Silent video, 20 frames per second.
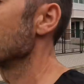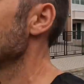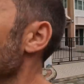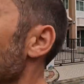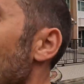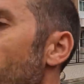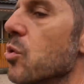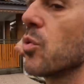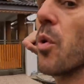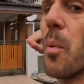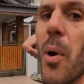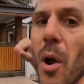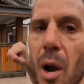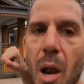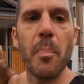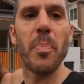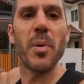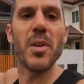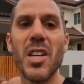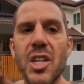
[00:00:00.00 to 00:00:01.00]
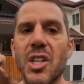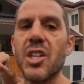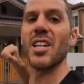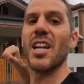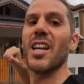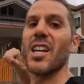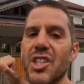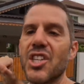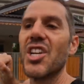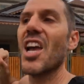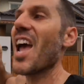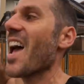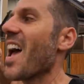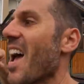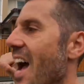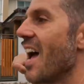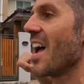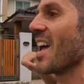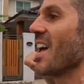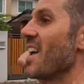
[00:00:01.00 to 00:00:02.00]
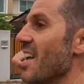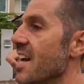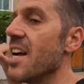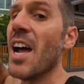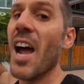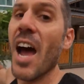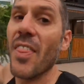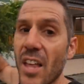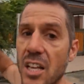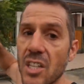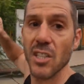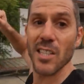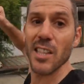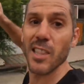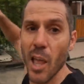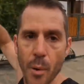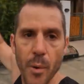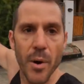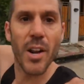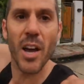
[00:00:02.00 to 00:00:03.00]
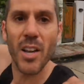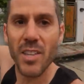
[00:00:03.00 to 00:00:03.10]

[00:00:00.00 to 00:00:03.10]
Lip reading: herself into a pull-up position in a chair and then just lowered